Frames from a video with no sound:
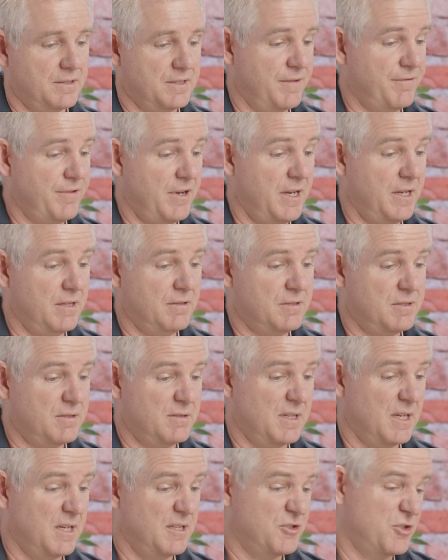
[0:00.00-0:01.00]

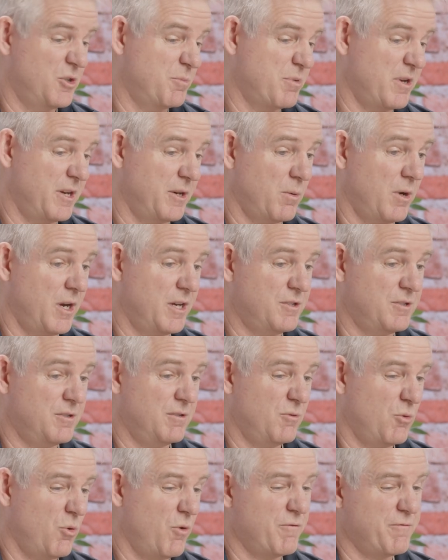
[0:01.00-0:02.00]
dividends,
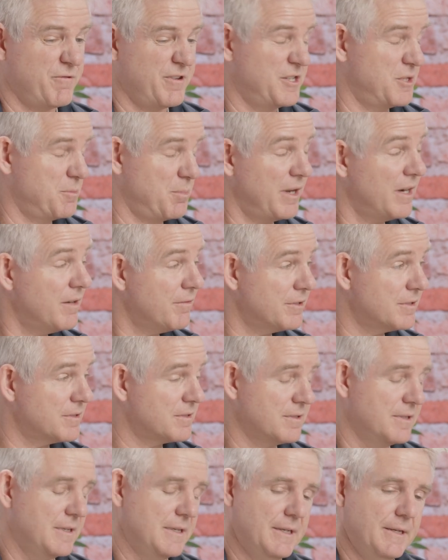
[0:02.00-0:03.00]
superannuation, or fringe
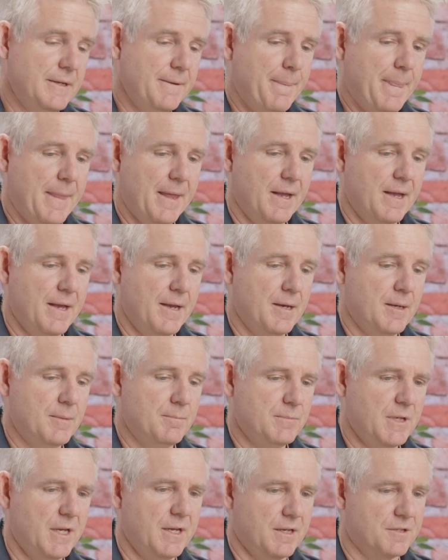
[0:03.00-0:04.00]
benefits.
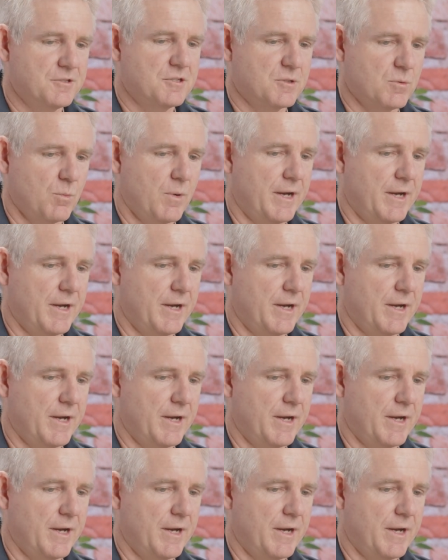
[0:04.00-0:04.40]
It's just a